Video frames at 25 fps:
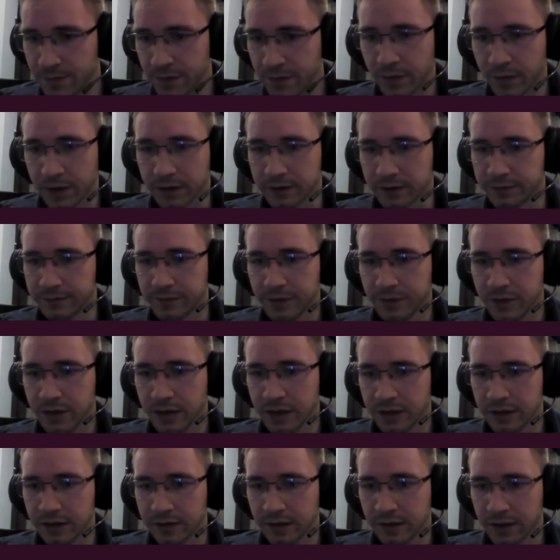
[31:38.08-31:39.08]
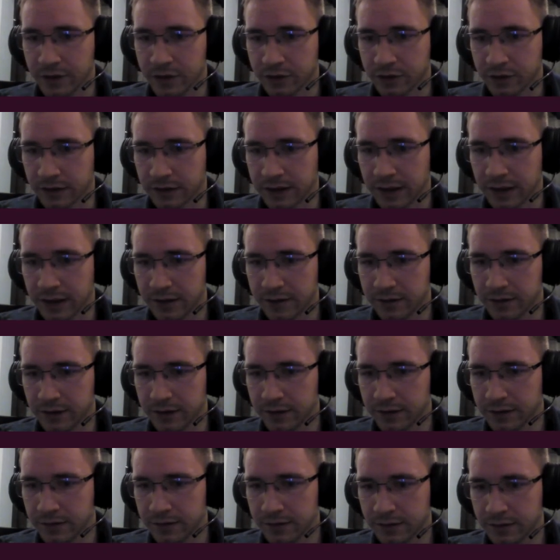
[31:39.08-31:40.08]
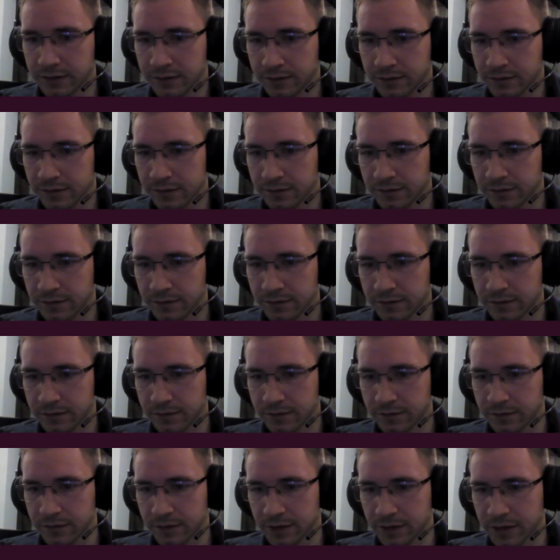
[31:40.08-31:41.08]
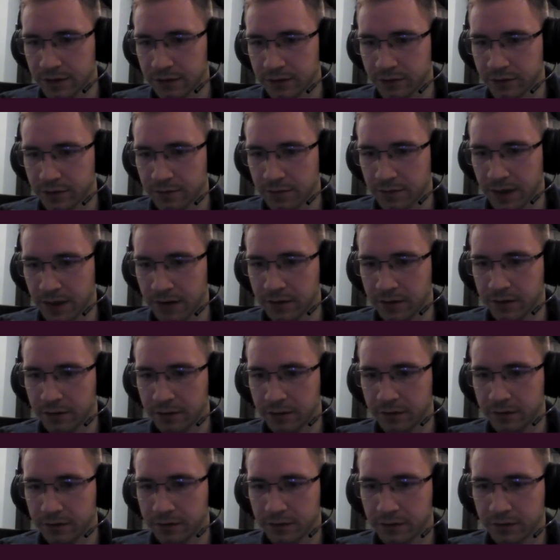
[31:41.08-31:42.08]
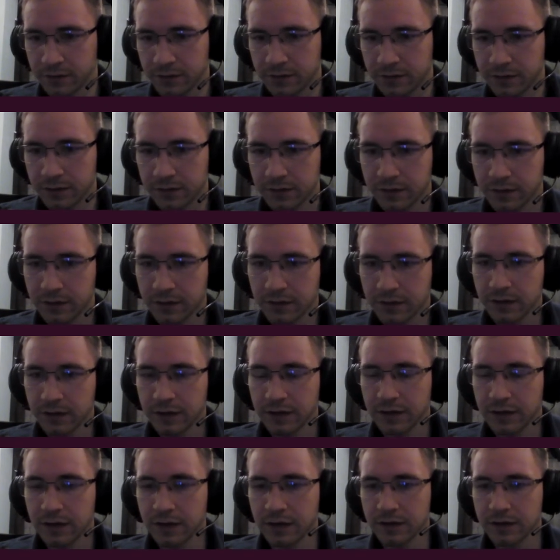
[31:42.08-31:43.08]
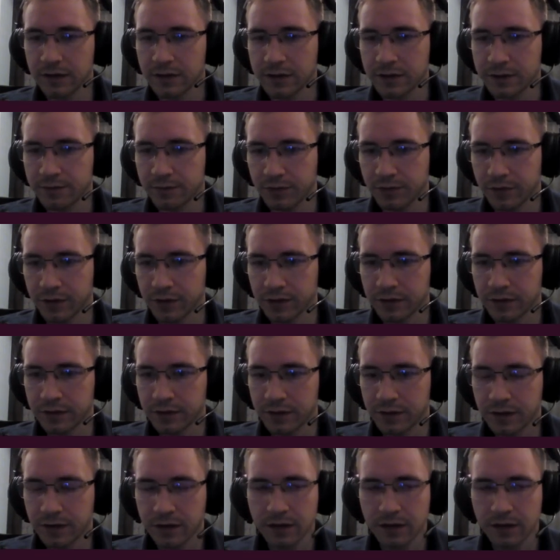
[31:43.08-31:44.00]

Well, you can actually kill it. Doesn't really matter at this point.